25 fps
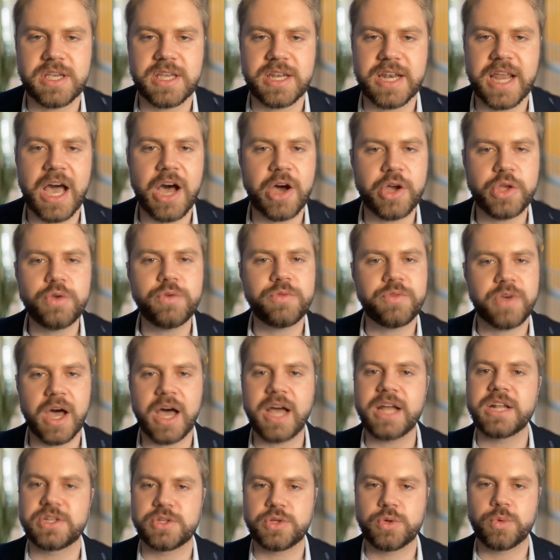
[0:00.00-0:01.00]
and how you
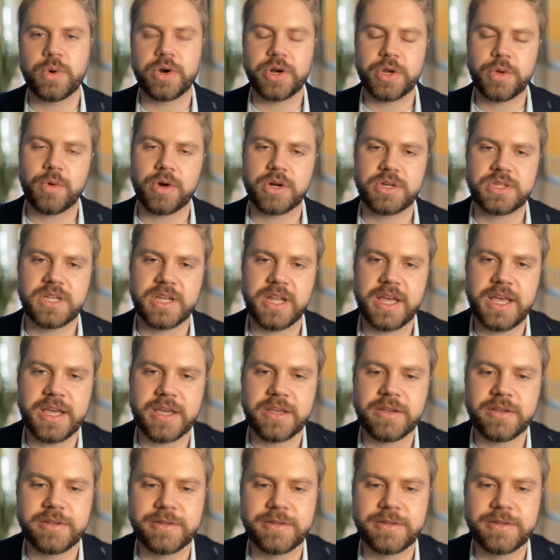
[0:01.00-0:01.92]
got to where you are today?